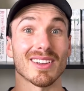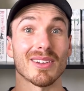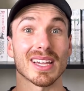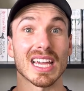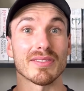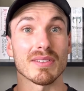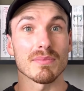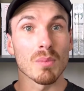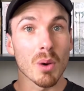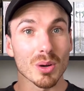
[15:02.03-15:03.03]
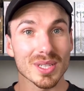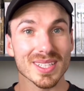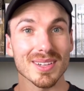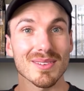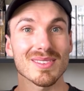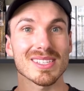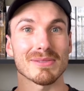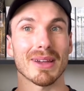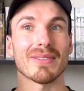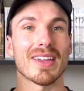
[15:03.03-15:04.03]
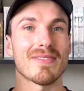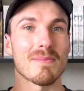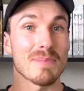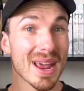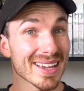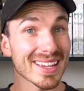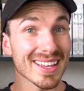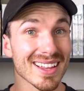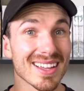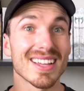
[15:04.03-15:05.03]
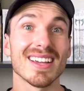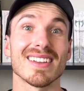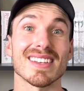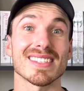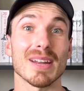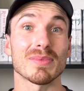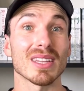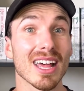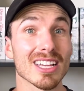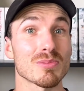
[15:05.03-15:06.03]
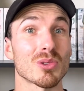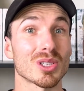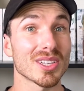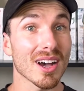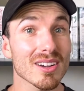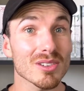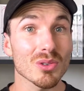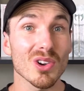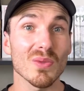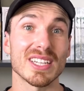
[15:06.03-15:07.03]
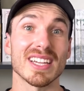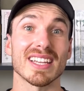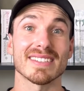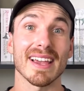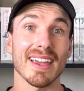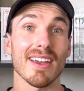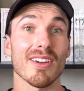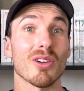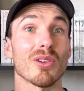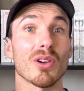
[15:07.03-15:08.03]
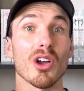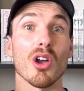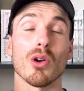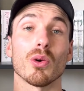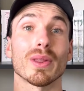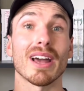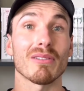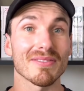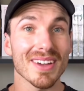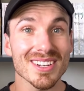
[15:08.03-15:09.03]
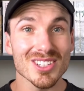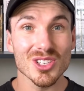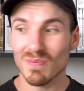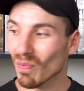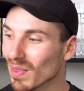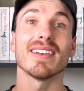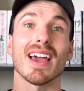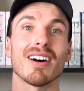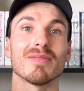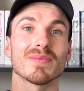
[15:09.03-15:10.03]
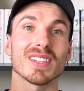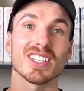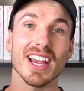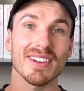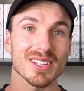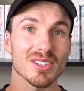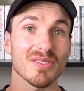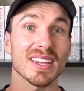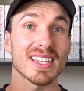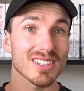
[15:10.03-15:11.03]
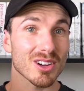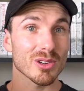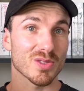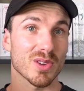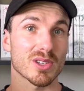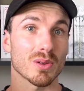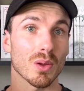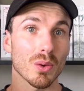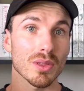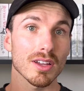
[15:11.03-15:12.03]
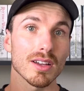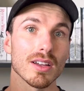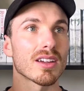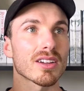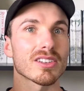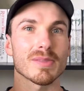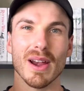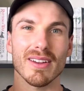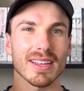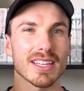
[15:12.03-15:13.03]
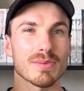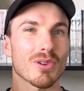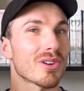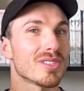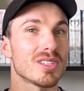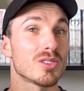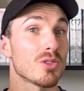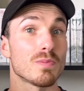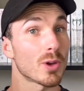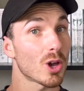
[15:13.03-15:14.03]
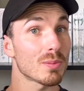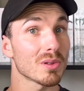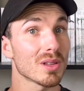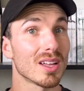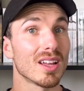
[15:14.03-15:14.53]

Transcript: learning even more skills to become an even better killer to set up the last book, Dark Dawn, where she can take out her all-out revenge. Now, J. Kristoff is a controversial author because apparently his prose is too purple.